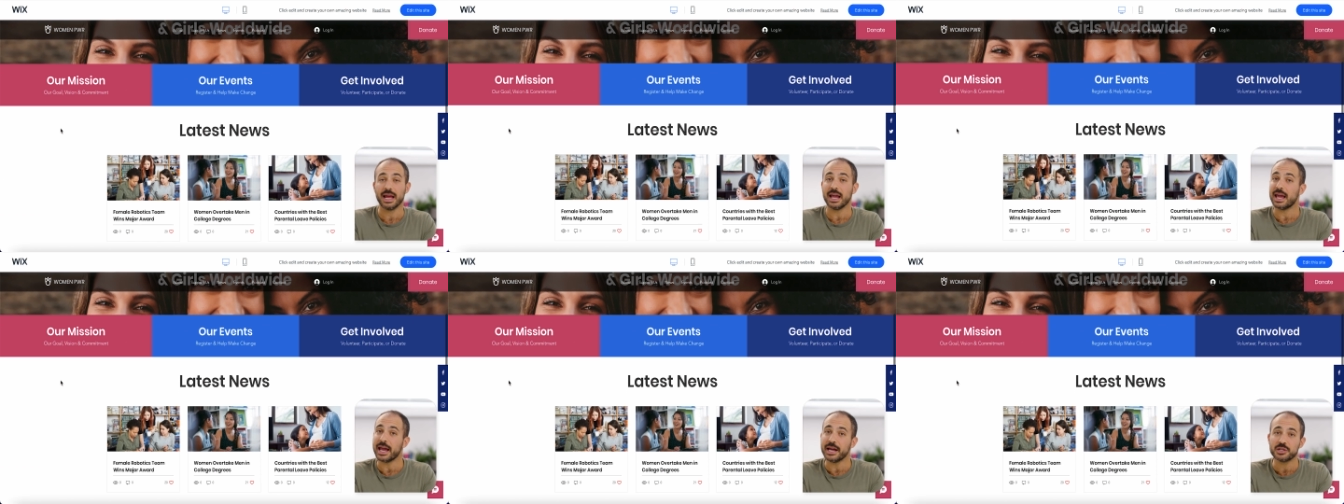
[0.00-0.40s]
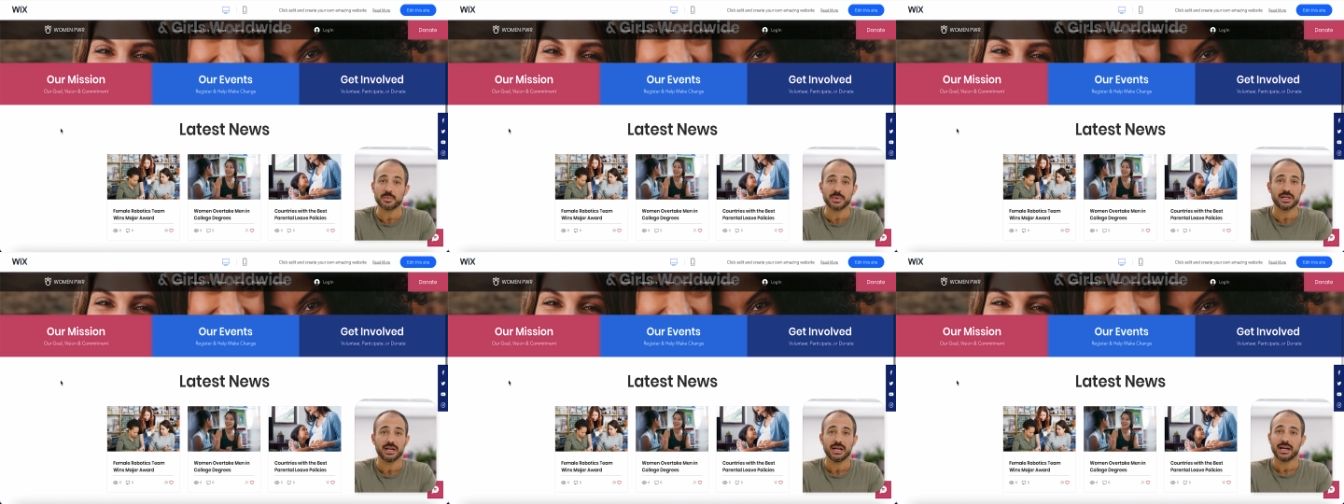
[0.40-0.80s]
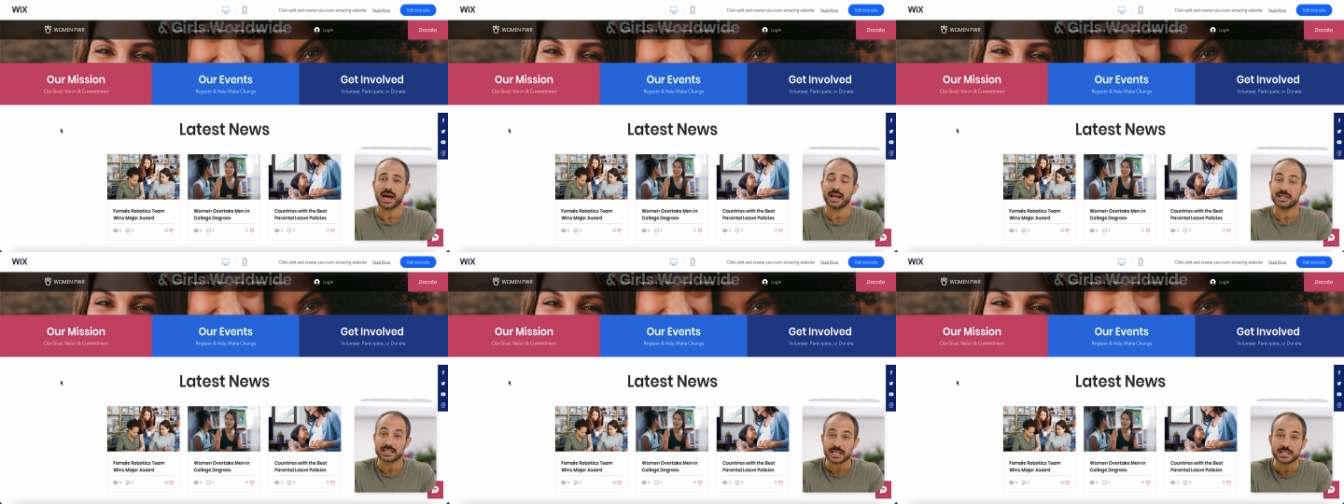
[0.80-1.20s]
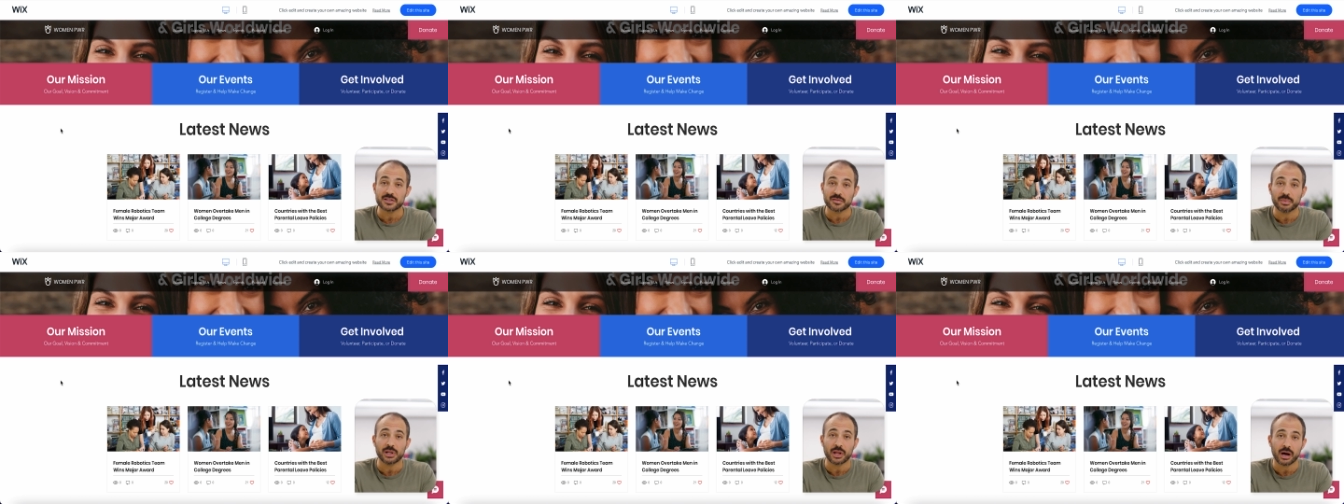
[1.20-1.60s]
engagement, and a sense
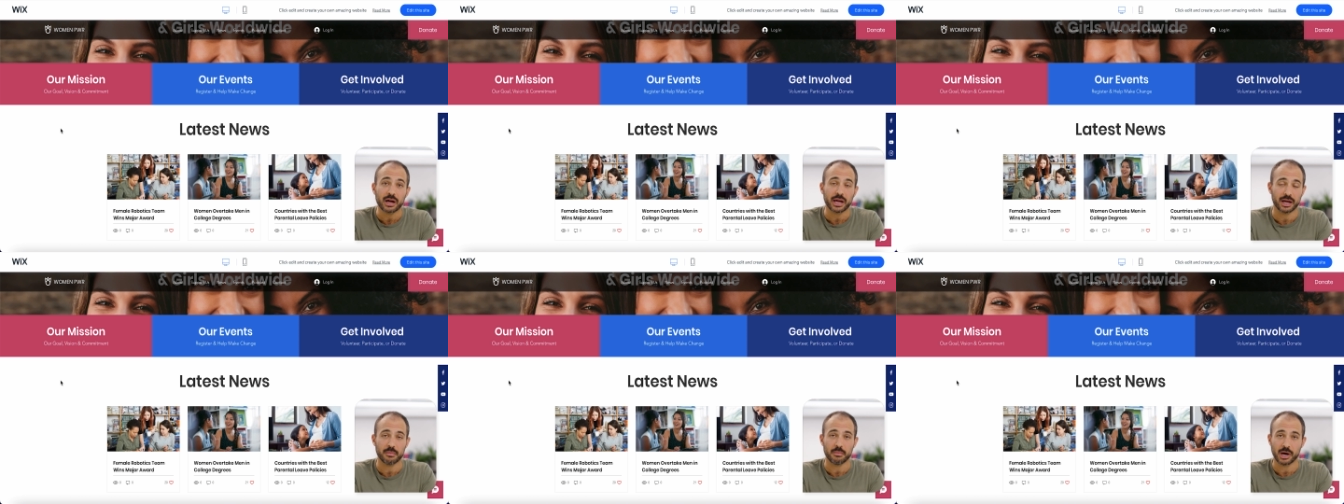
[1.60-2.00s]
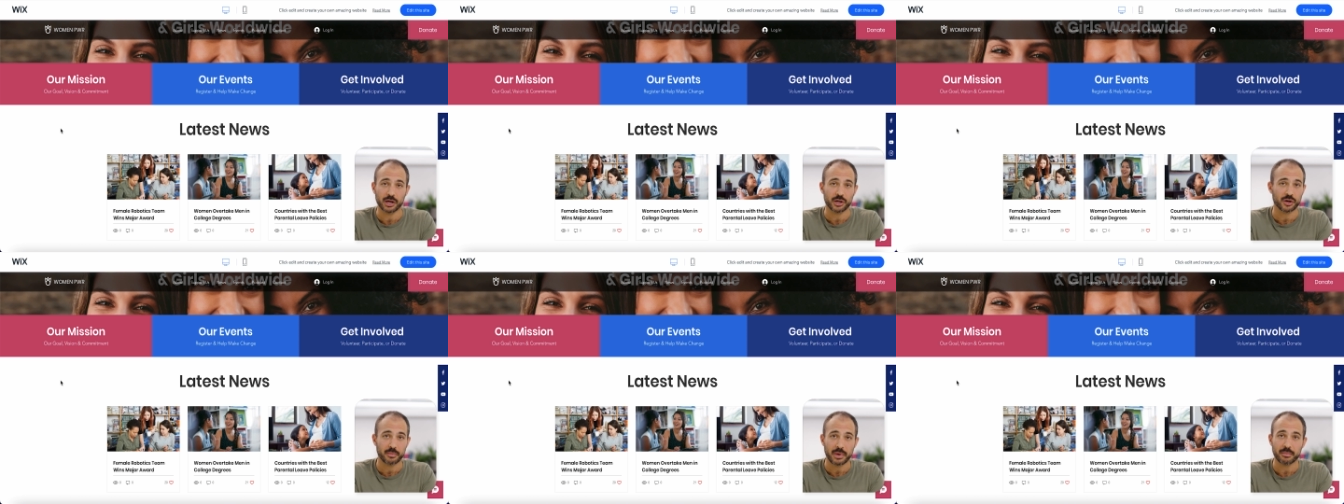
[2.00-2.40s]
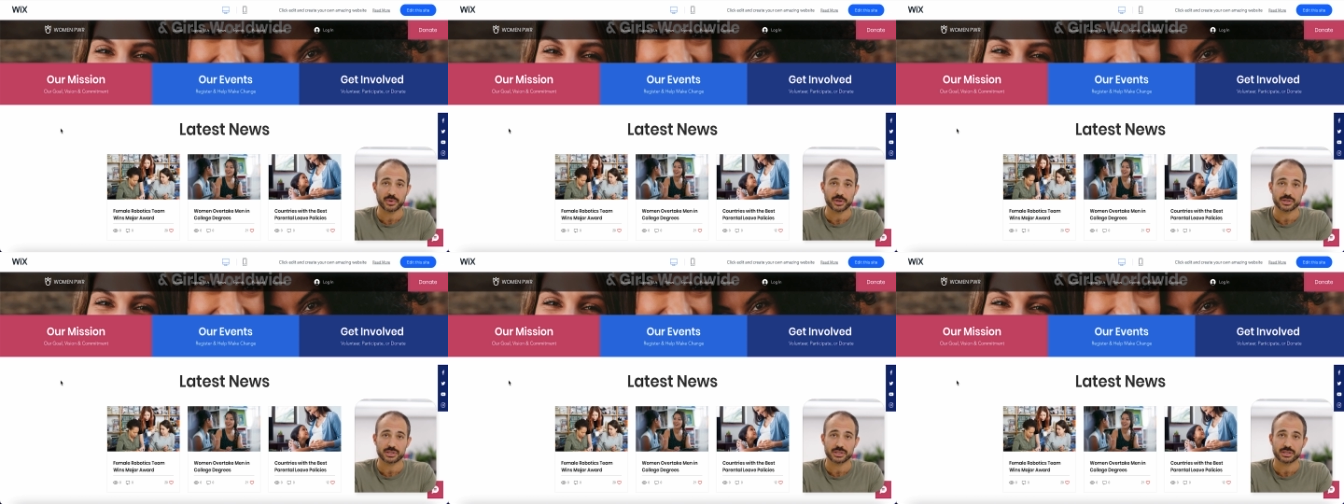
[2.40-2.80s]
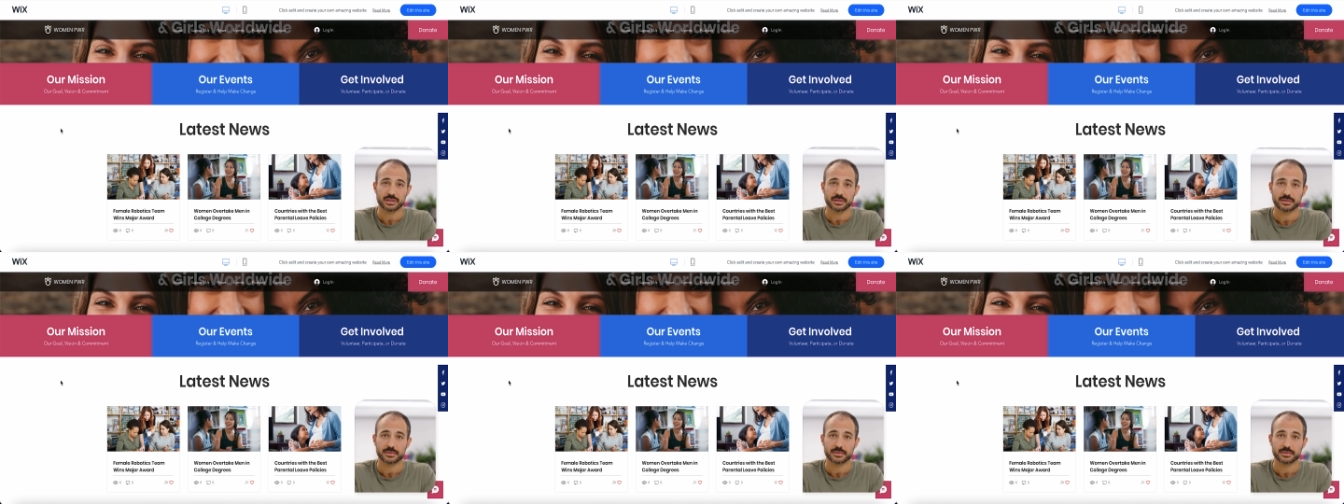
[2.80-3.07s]
of belonging among your members.